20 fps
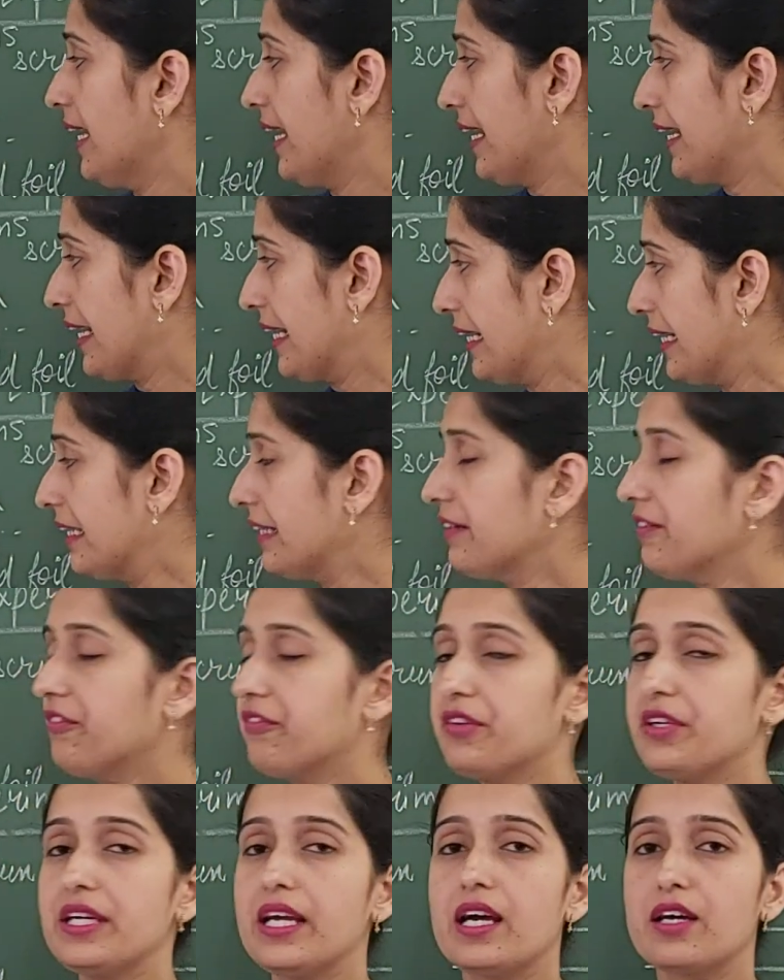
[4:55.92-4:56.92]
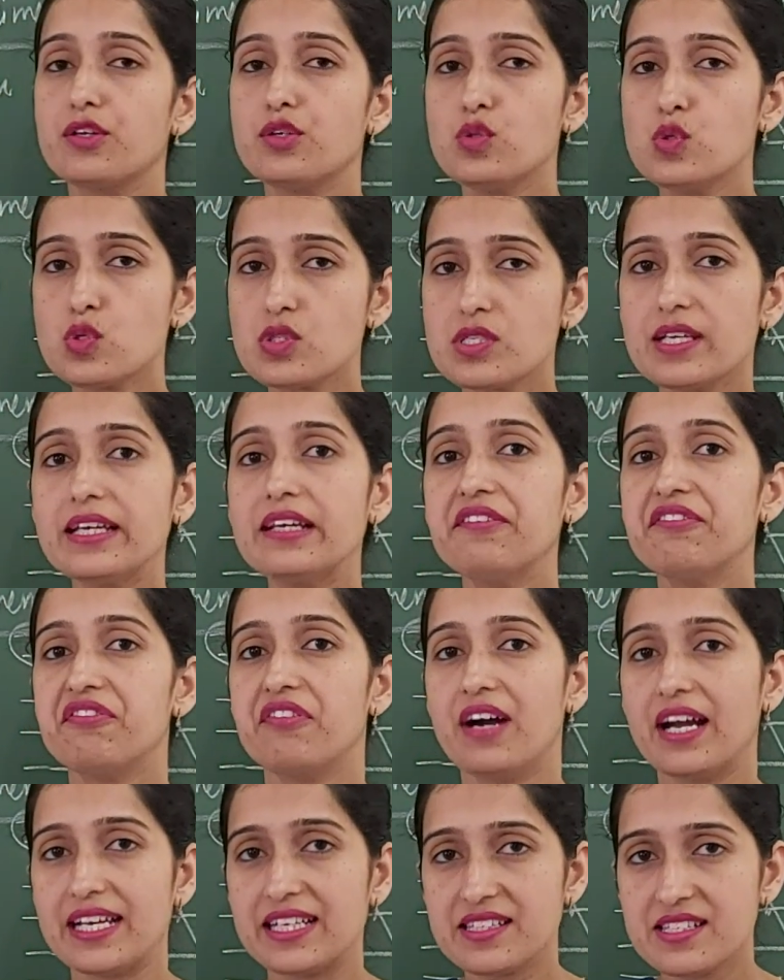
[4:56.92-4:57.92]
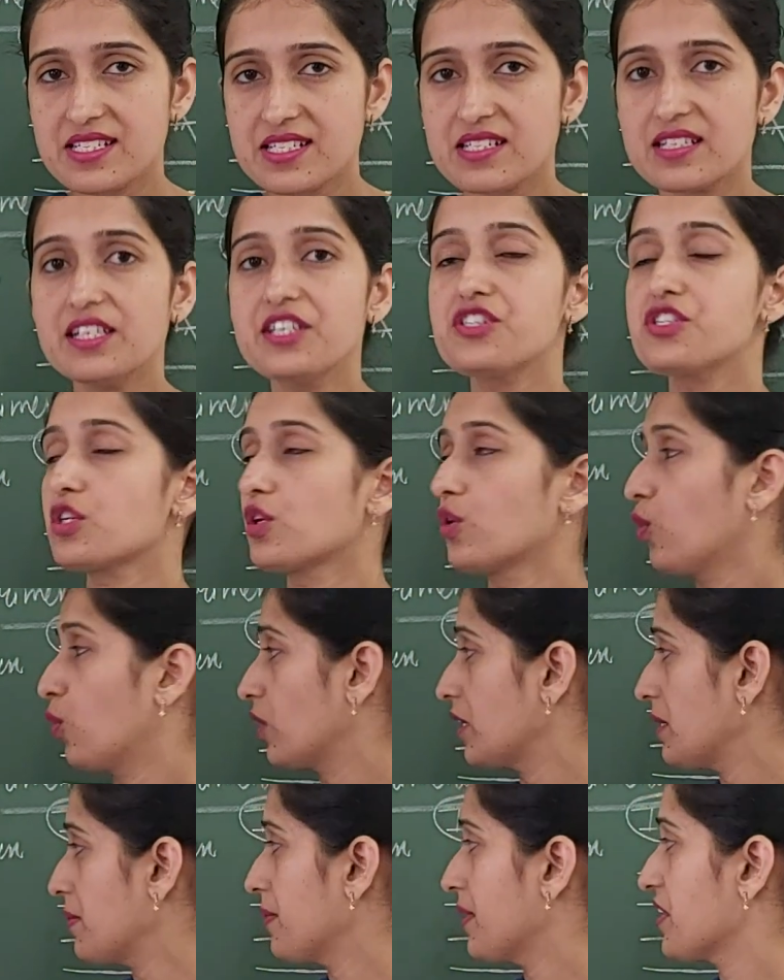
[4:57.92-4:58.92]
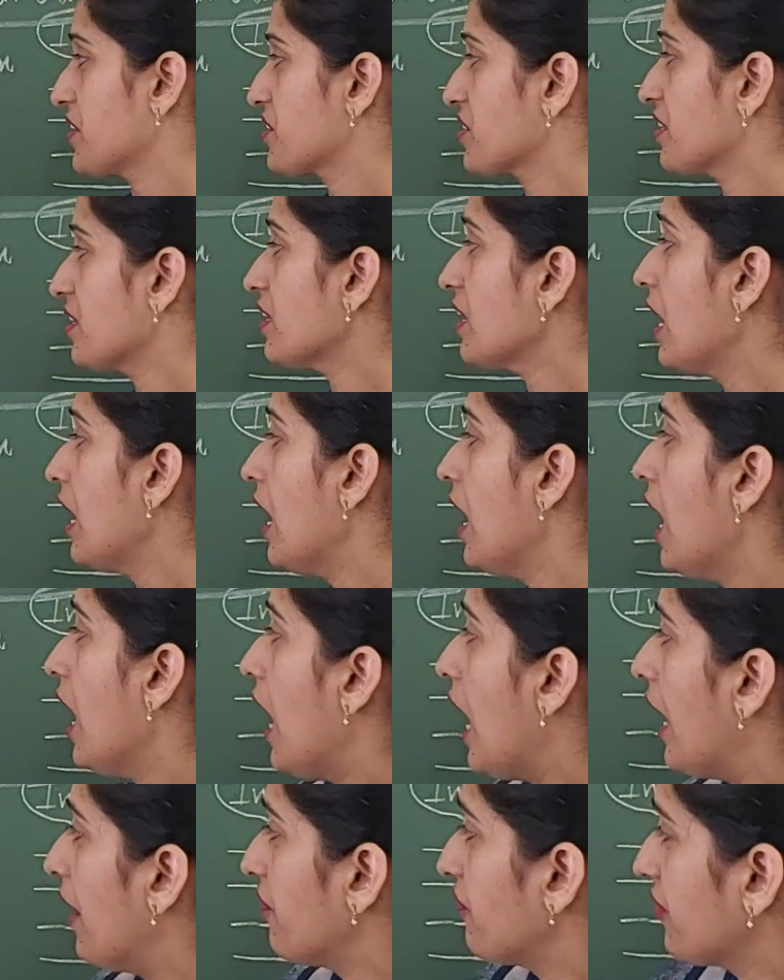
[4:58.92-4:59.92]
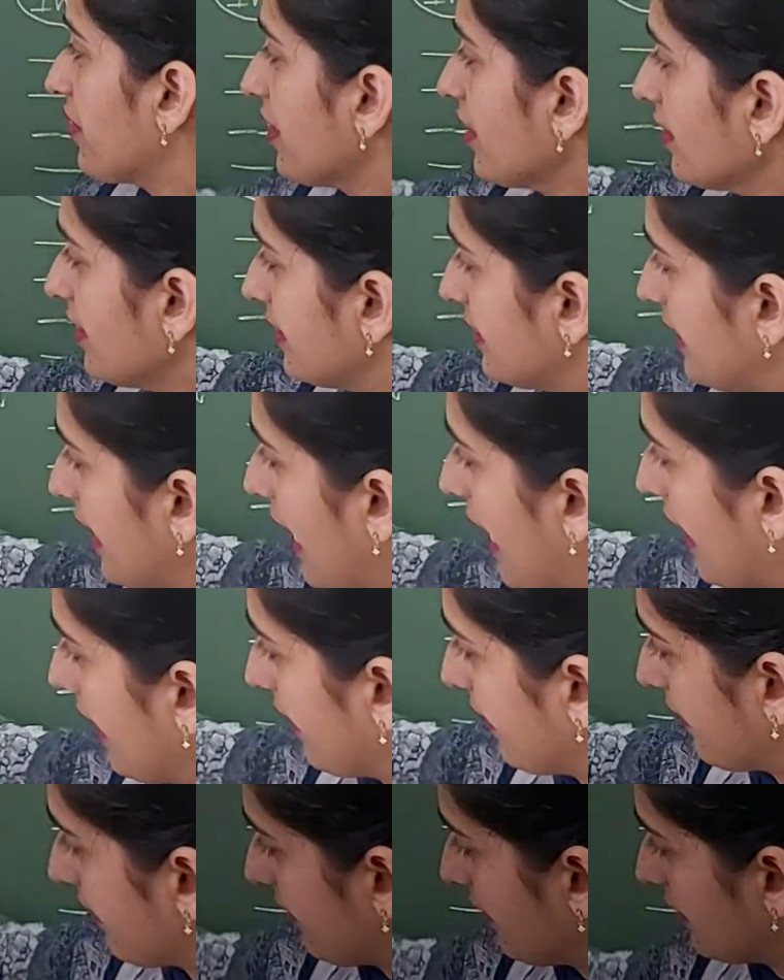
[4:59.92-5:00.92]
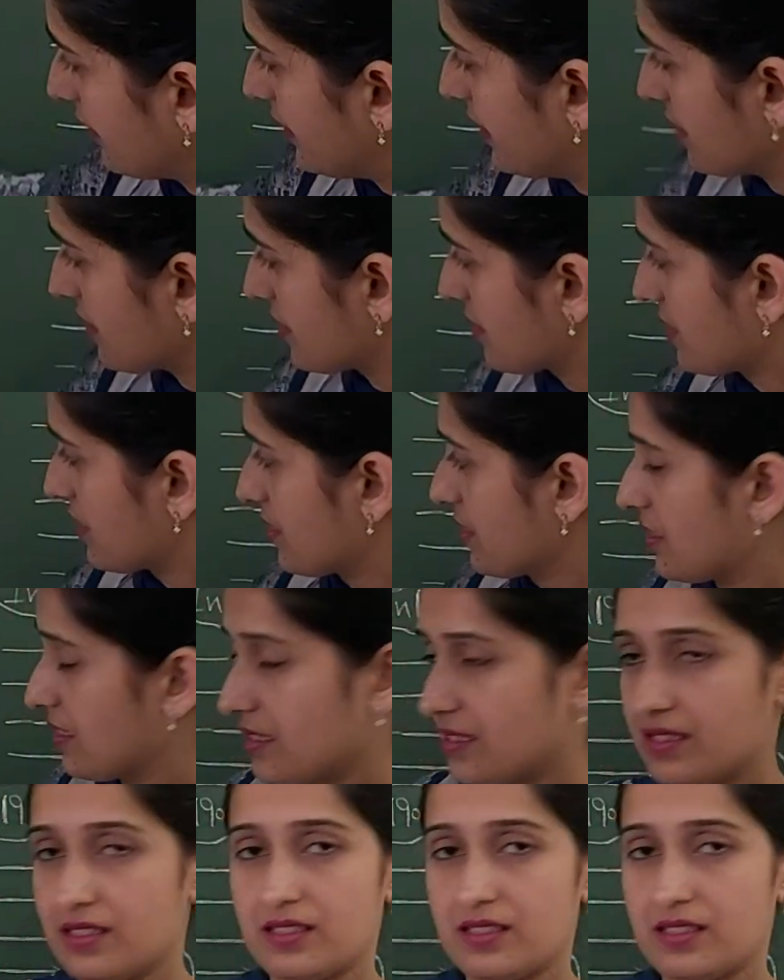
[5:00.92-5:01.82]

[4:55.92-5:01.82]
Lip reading: Here we are using fine slit collimator. After that, this